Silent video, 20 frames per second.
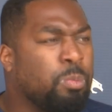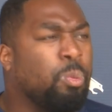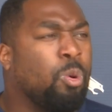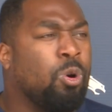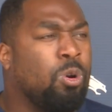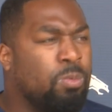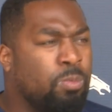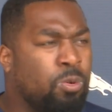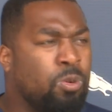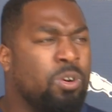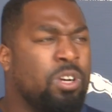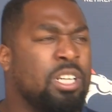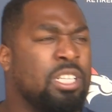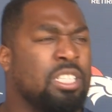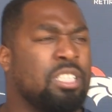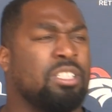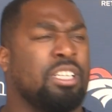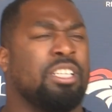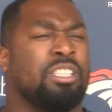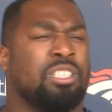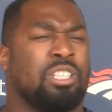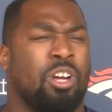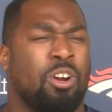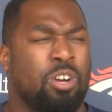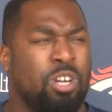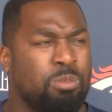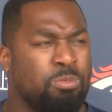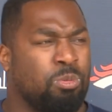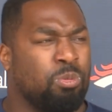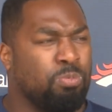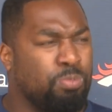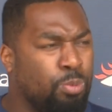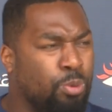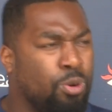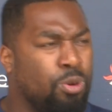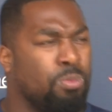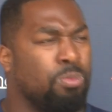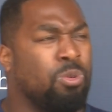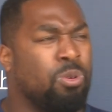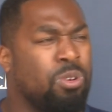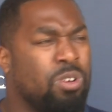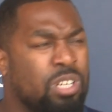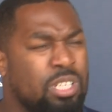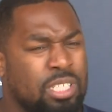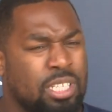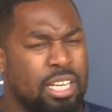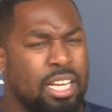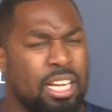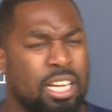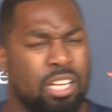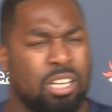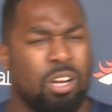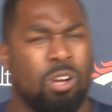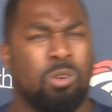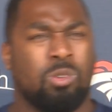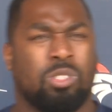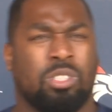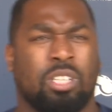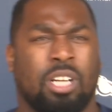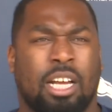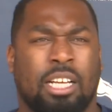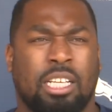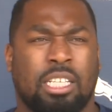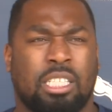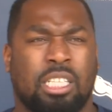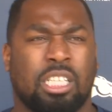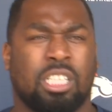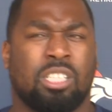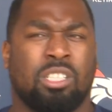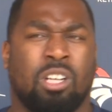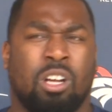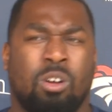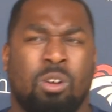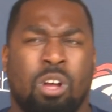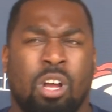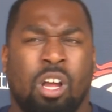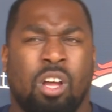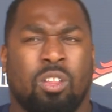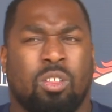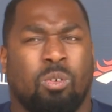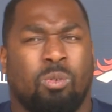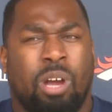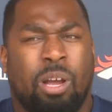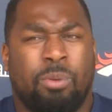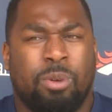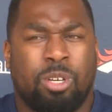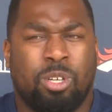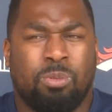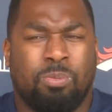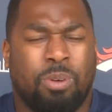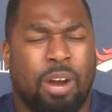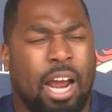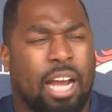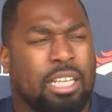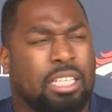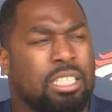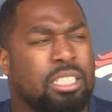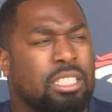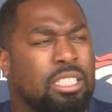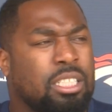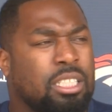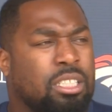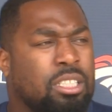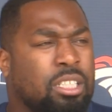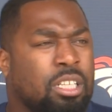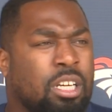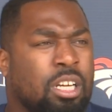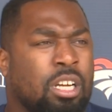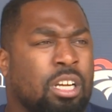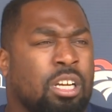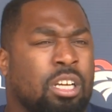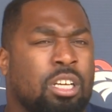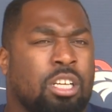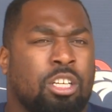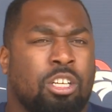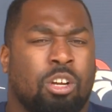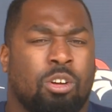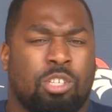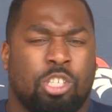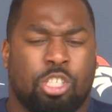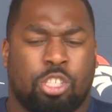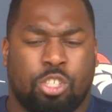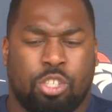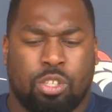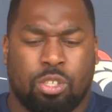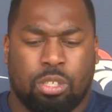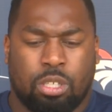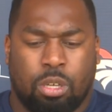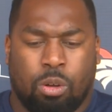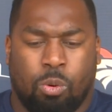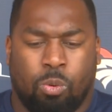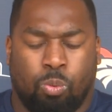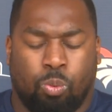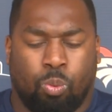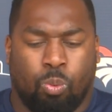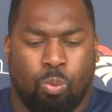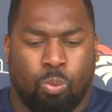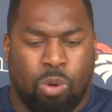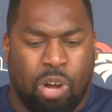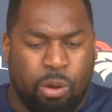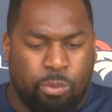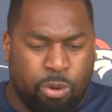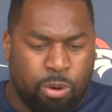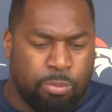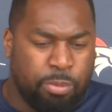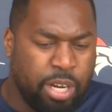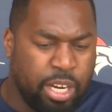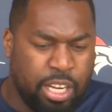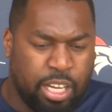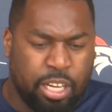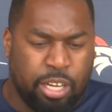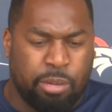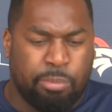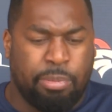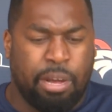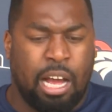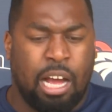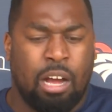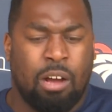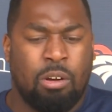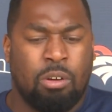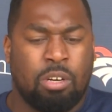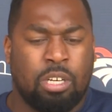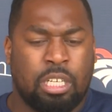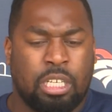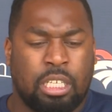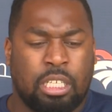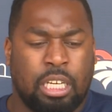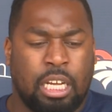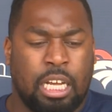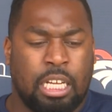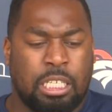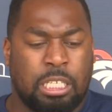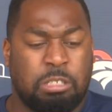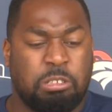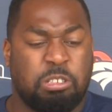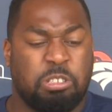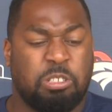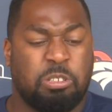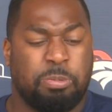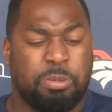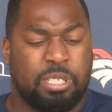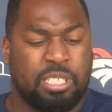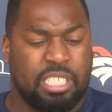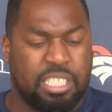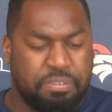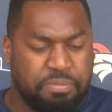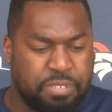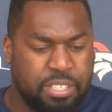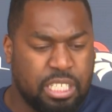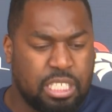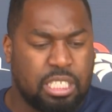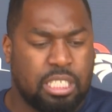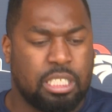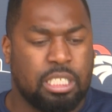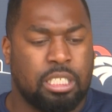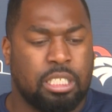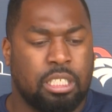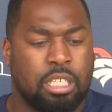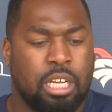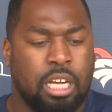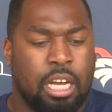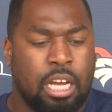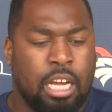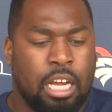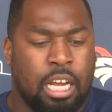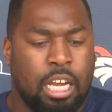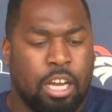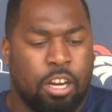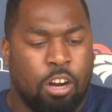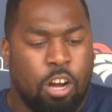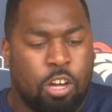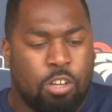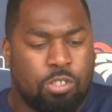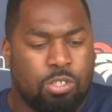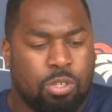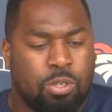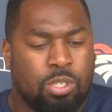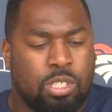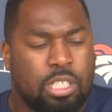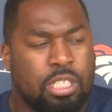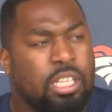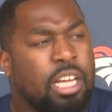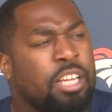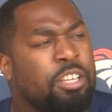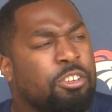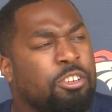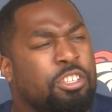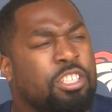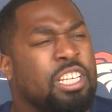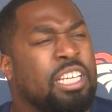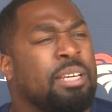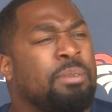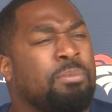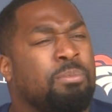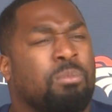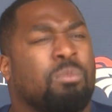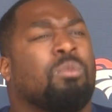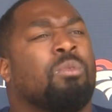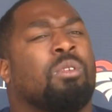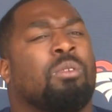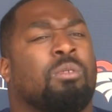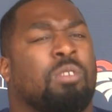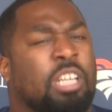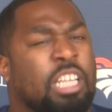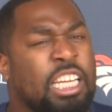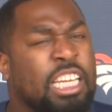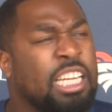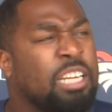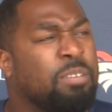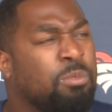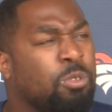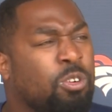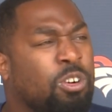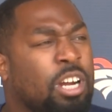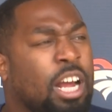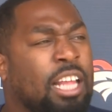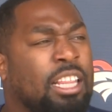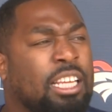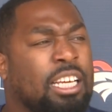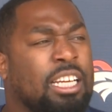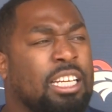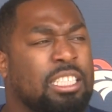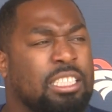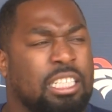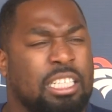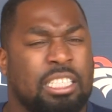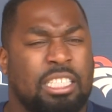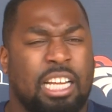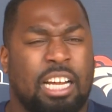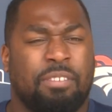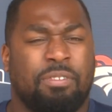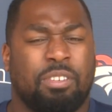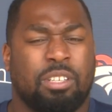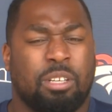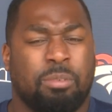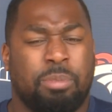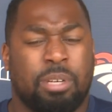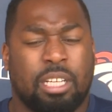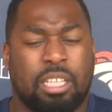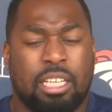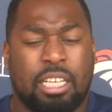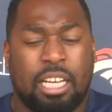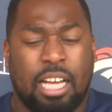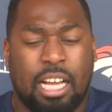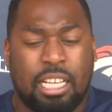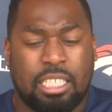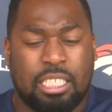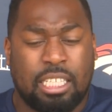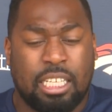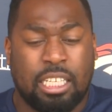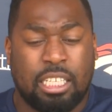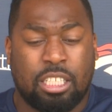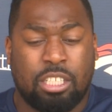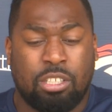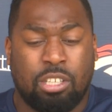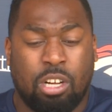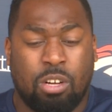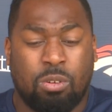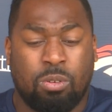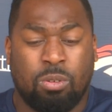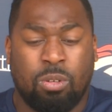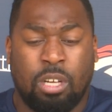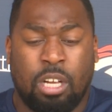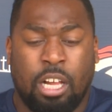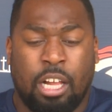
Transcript: more and more. He's just he's learning more and more as a head coach, and I just think you know the way we do practice and you know just what we're meeting about and, and just the specifics and and also just letting your team lead more I think is, is definitely a big thing. I just think, you know,